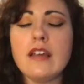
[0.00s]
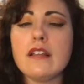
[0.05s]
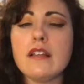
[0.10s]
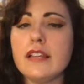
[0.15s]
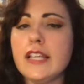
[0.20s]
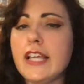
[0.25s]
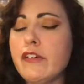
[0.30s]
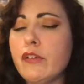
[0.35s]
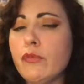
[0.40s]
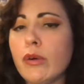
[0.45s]

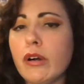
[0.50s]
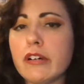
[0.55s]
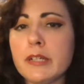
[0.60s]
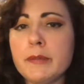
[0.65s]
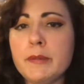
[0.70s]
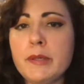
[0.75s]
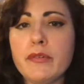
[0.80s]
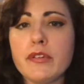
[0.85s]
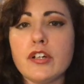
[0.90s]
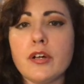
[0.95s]
They would
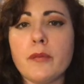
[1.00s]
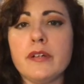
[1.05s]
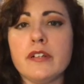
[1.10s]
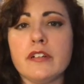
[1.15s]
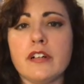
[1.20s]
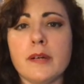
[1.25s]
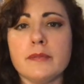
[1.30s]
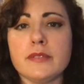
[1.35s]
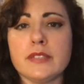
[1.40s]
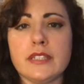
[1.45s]
welcome you with open
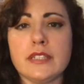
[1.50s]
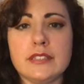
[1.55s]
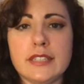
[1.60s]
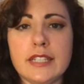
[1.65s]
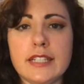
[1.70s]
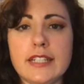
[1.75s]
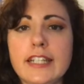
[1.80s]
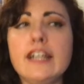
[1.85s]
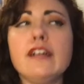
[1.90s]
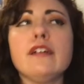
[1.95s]
arms and
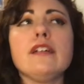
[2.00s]
say, here,